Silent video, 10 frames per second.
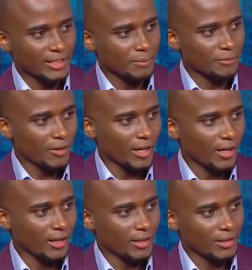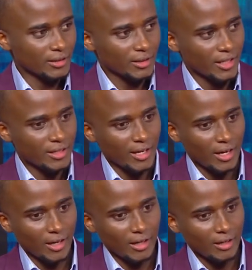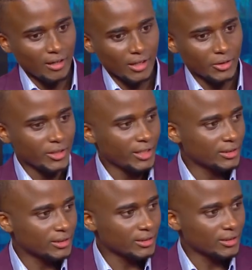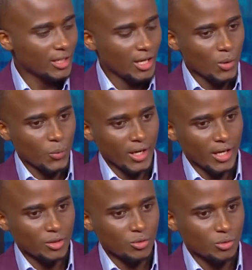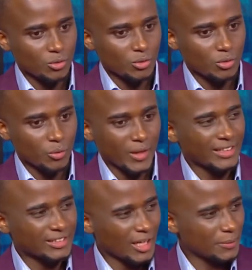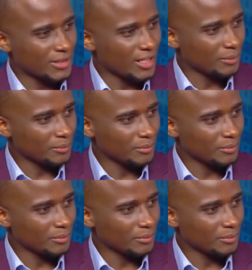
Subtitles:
them via either acrylics. We can sculpt them,